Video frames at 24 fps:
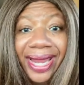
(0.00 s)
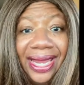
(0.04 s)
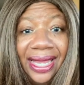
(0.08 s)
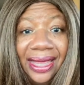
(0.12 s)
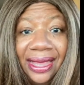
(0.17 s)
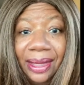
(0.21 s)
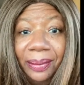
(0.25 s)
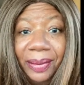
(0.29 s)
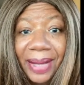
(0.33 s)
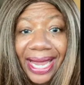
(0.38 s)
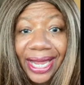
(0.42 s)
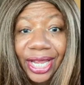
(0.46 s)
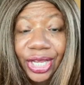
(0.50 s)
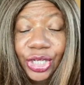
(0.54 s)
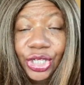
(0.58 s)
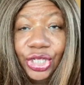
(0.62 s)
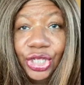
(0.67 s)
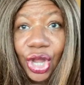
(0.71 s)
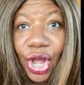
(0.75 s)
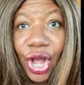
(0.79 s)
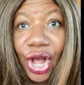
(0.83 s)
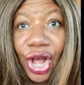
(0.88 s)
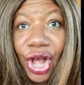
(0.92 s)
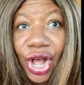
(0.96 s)
at them like a
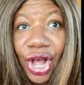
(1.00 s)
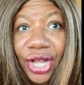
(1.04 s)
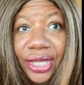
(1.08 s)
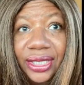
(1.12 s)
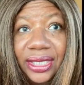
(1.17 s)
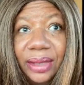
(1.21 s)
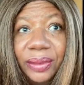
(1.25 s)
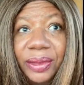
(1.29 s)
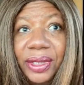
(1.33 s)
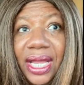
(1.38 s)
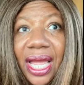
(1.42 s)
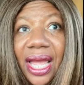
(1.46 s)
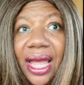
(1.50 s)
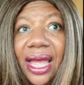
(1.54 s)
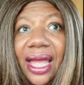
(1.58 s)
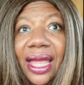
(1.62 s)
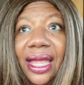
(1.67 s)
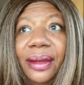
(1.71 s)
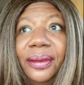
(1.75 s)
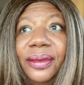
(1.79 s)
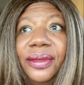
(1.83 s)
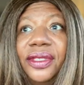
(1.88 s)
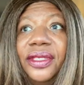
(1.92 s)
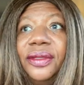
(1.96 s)
dog
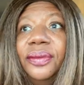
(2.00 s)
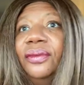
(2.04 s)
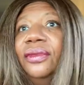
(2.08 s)
sometimes,